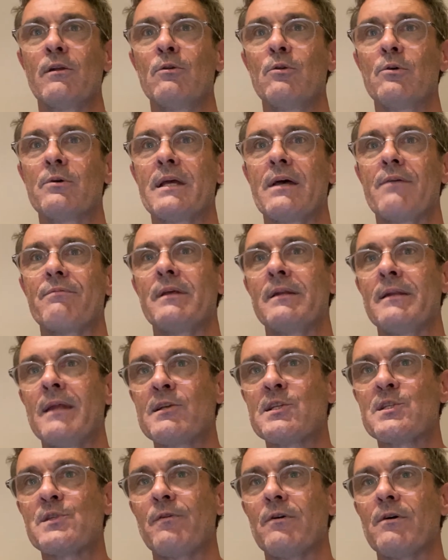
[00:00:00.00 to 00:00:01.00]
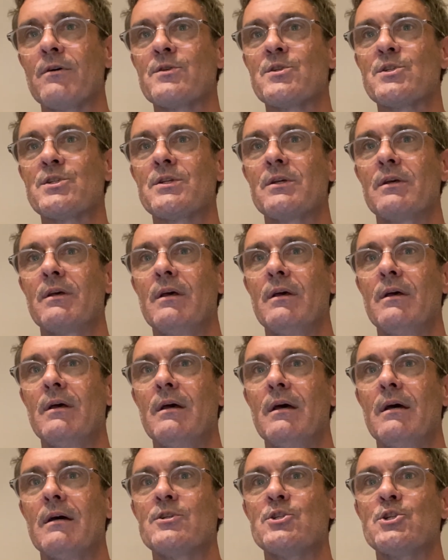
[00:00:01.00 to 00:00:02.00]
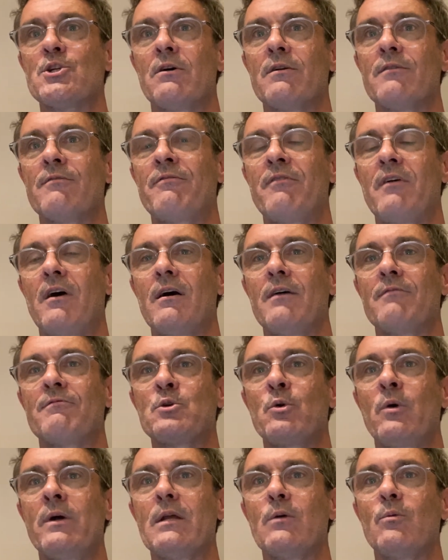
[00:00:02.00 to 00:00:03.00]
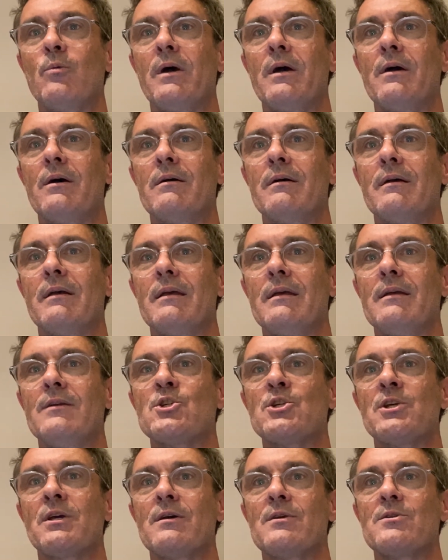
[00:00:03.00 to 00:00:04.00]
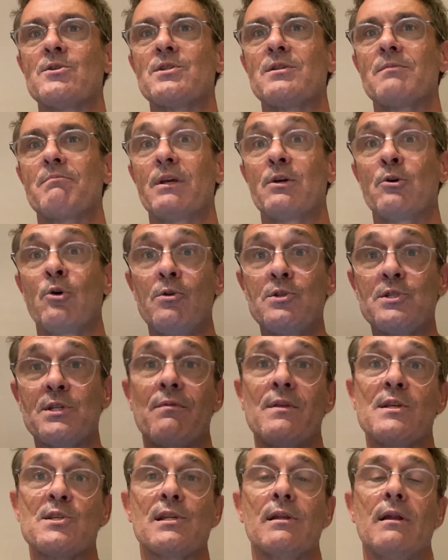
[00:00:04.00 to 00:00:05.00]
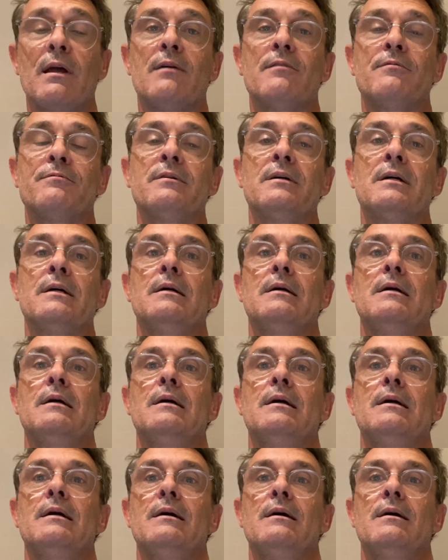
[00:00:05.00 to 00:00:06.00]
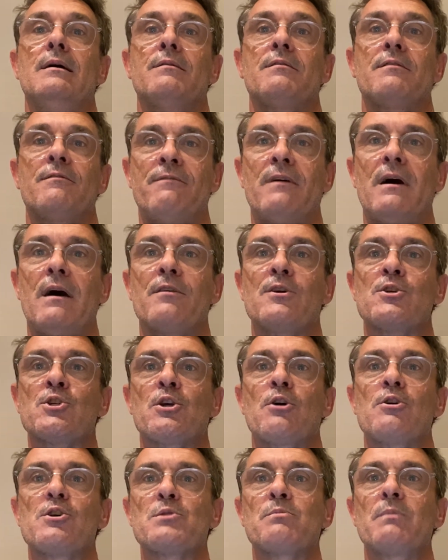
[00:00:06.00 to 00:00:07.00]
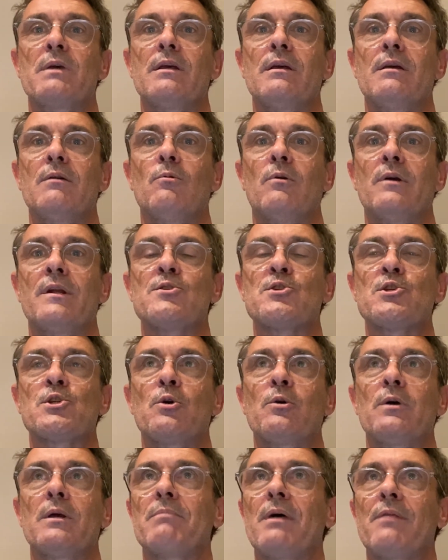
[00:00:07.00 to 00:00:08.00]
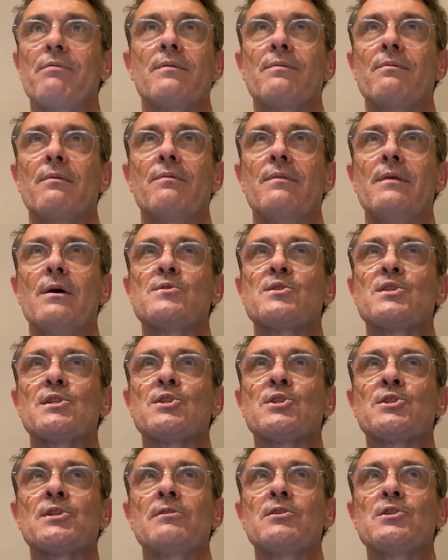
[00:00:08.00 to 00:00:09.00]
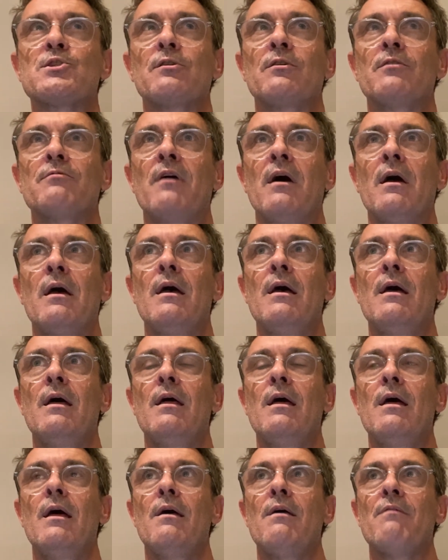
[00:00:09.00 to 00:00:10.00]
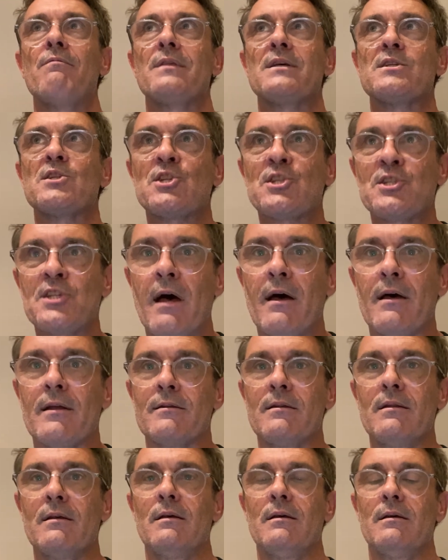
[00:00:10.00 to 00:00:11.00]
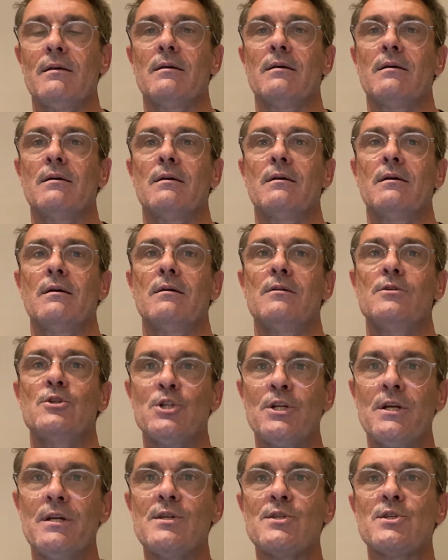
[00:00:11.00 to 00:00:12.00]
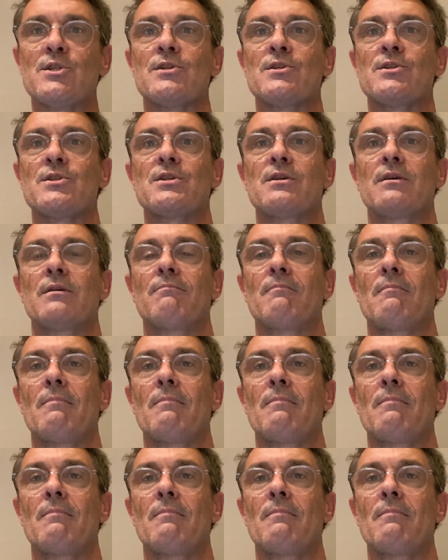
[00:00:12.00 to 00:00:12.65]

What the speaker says: to look at the next verse, John 5:20, where he shares, because of this love, the Father shows me what he's doing. But there was this sense of the Son, Jesus,